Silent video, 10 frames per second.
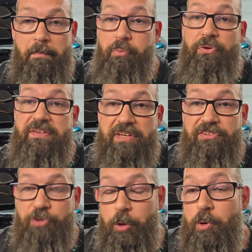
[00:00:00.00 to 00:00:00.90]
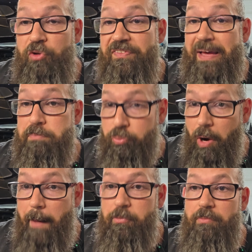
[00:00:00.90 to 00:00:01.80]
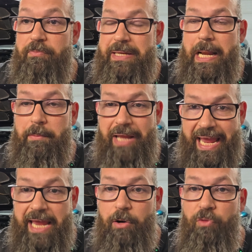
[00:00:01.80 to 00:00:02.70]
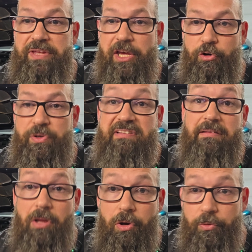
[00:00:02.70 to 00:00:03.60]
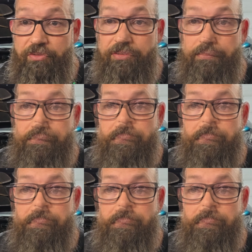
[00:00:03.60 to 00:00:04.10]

previous turbos have had problems being able to handle the increased loads.